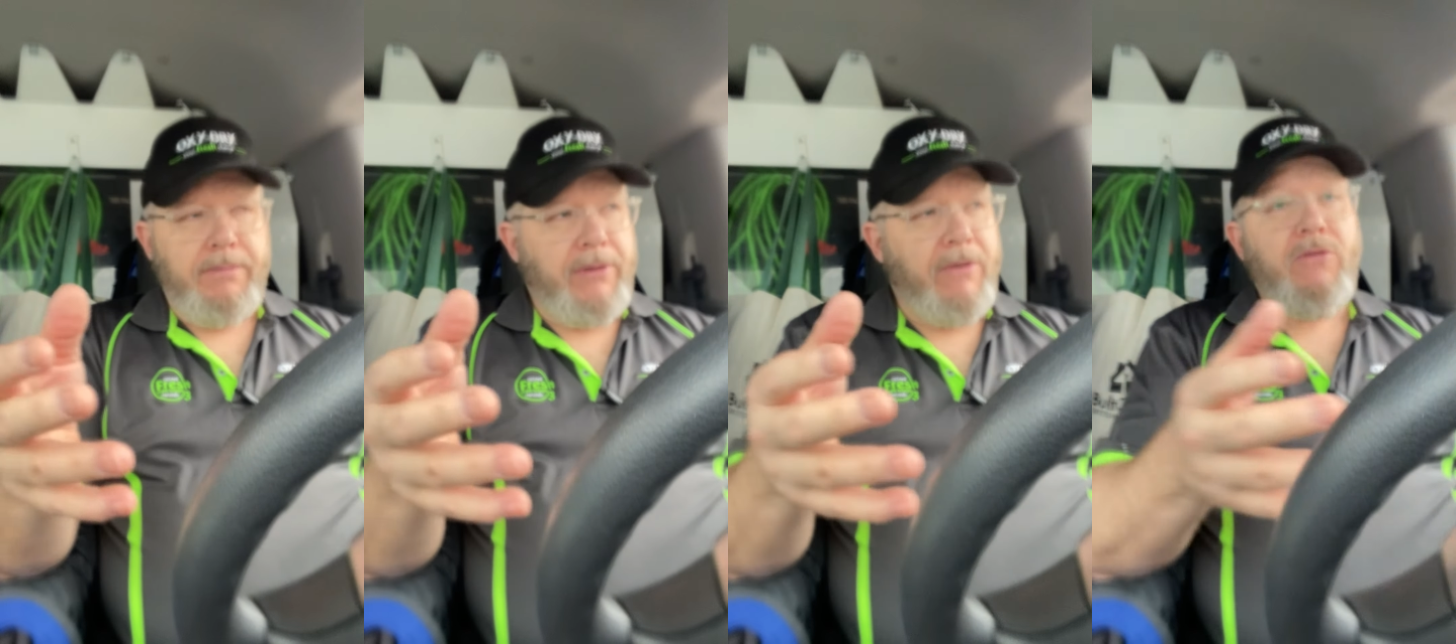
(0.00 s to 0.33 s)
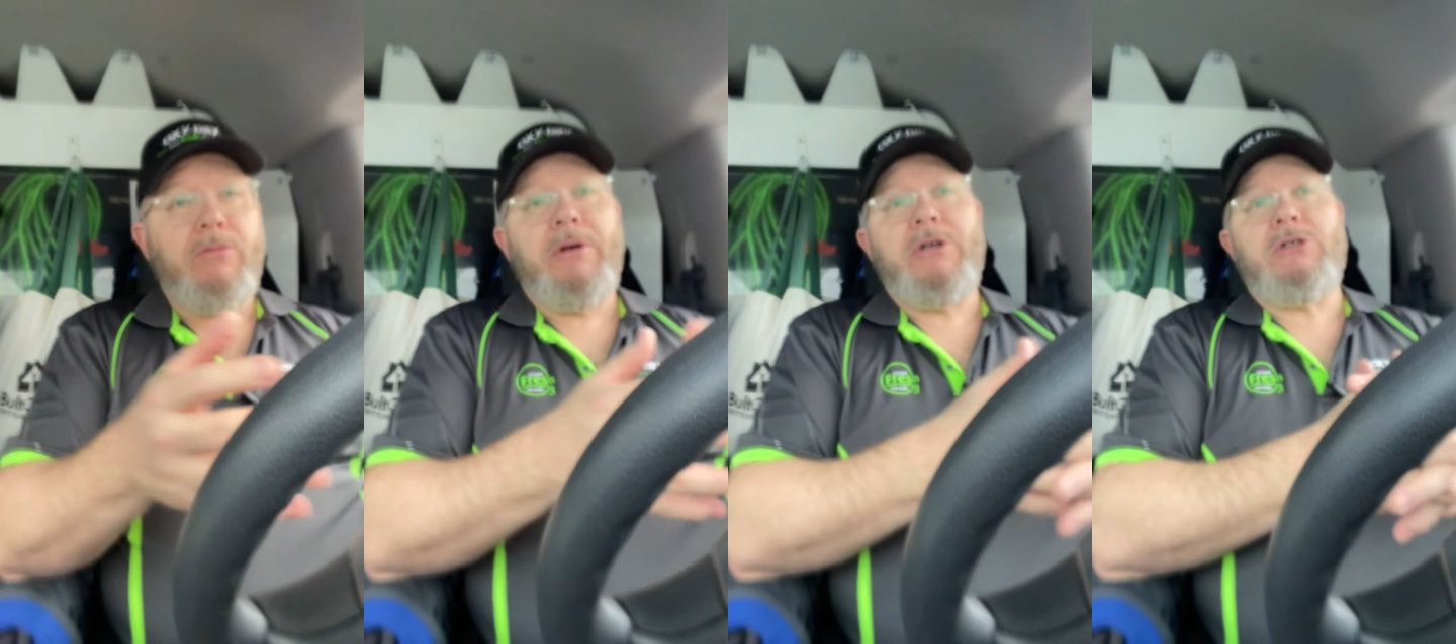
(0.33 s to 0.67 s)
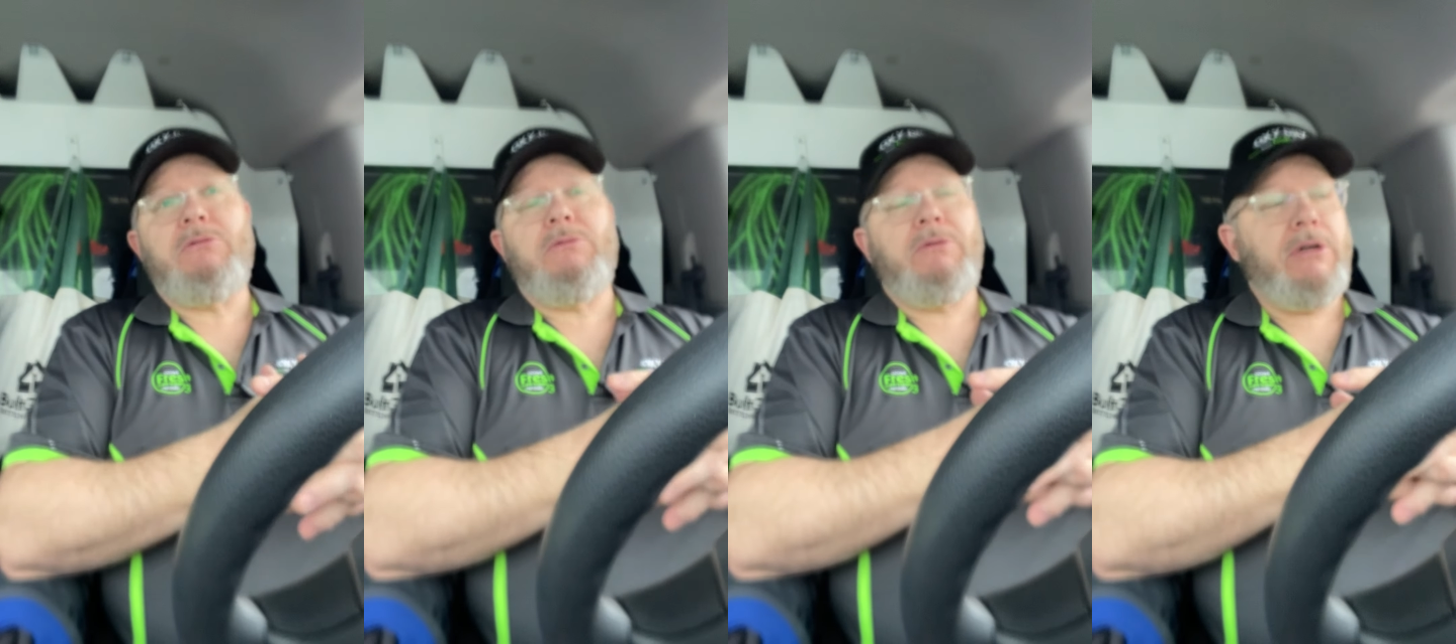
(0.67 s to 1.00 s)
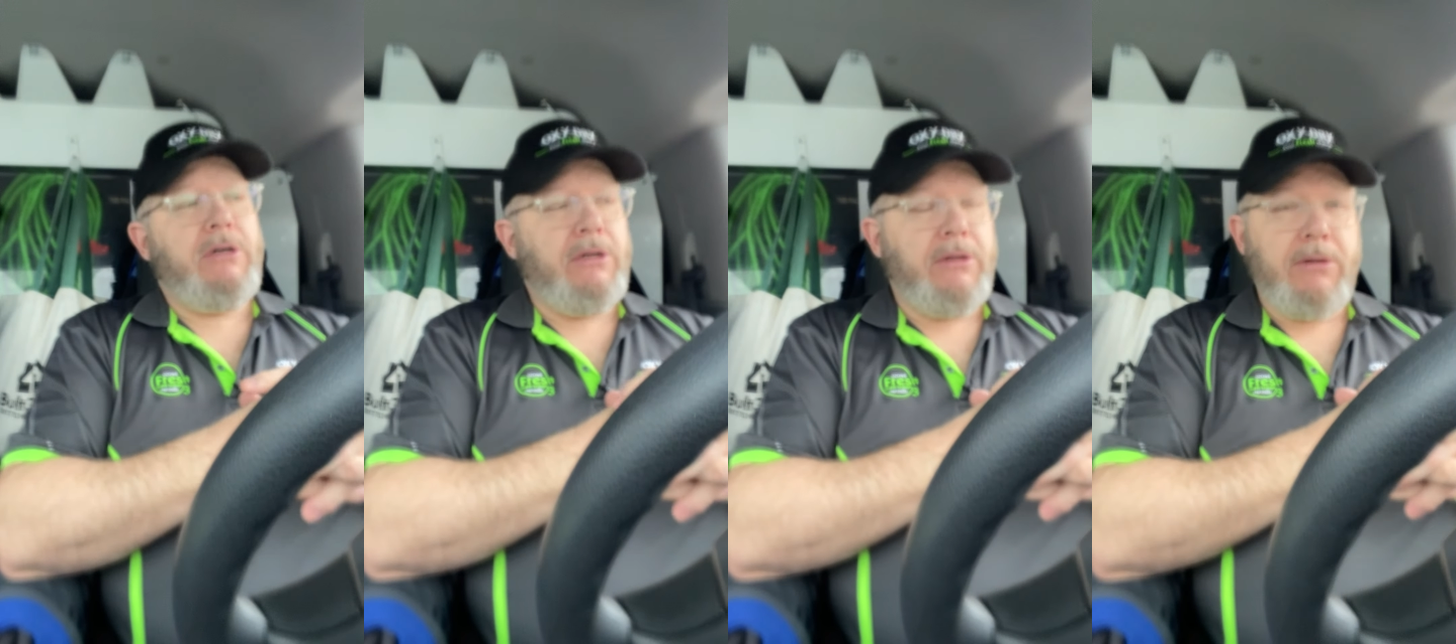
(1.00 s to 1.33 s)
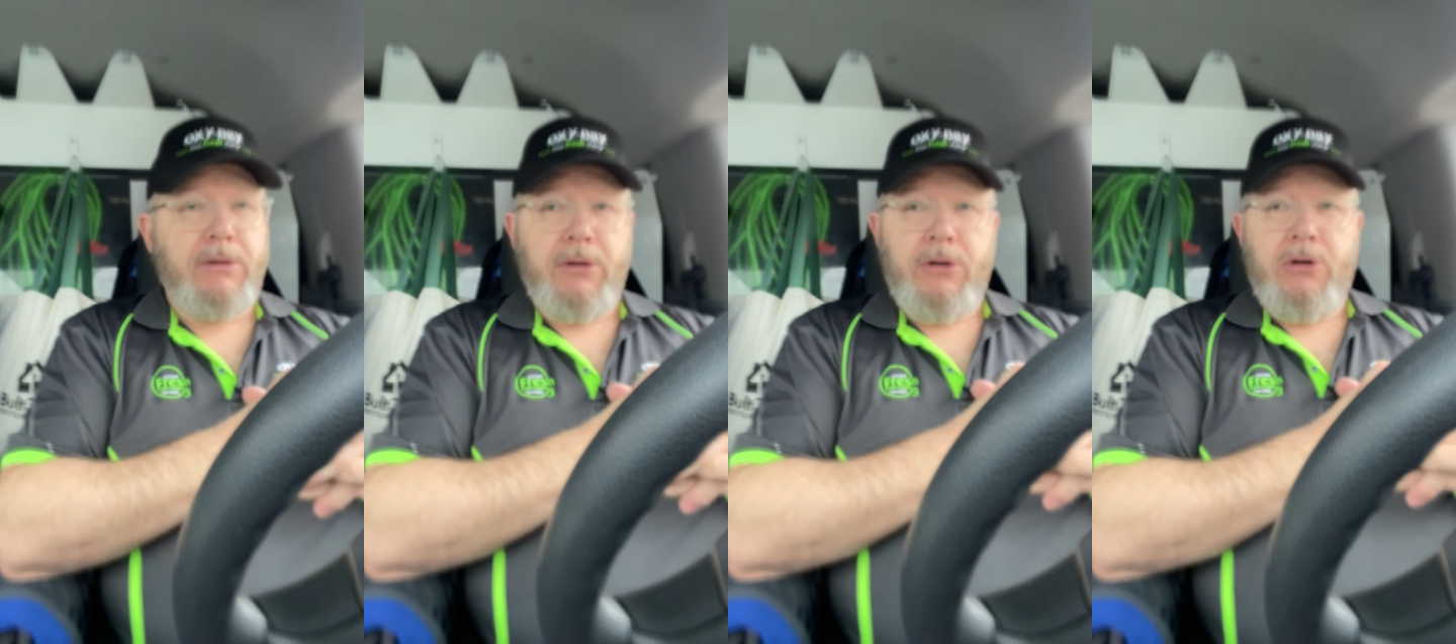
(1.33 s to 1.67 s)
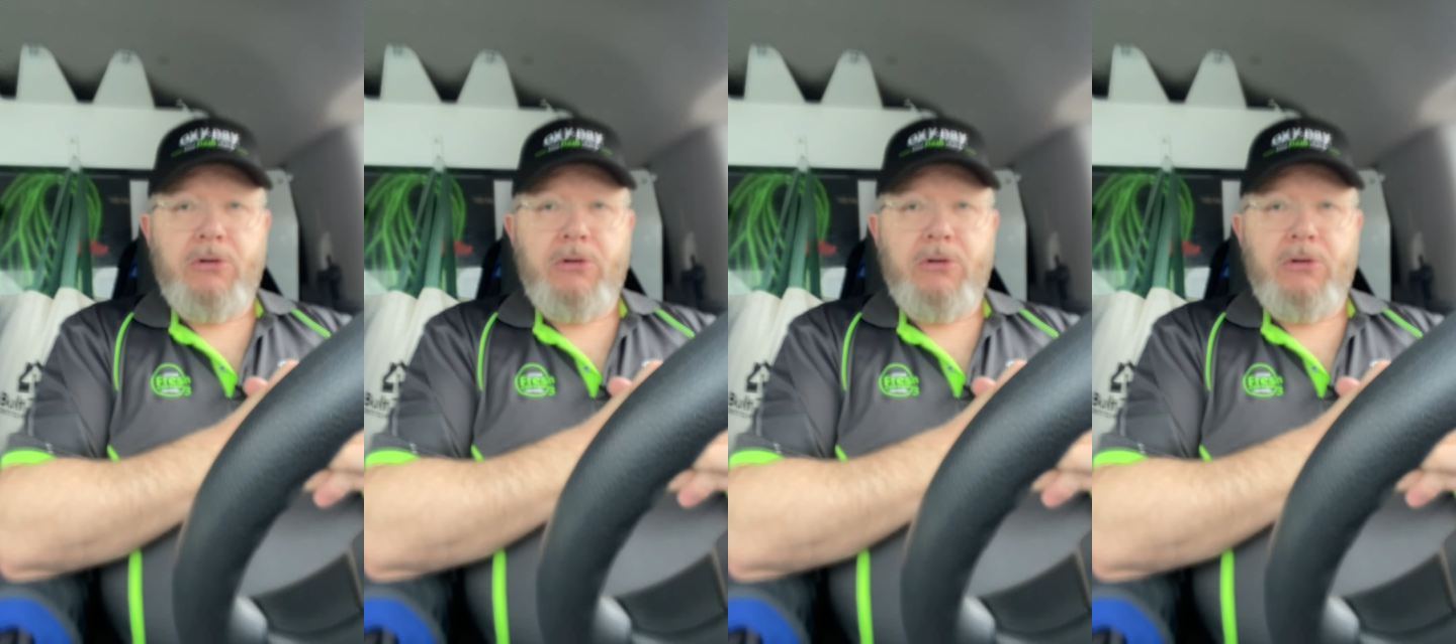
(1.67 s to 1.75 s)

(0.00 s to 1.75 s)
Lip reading: information with one another.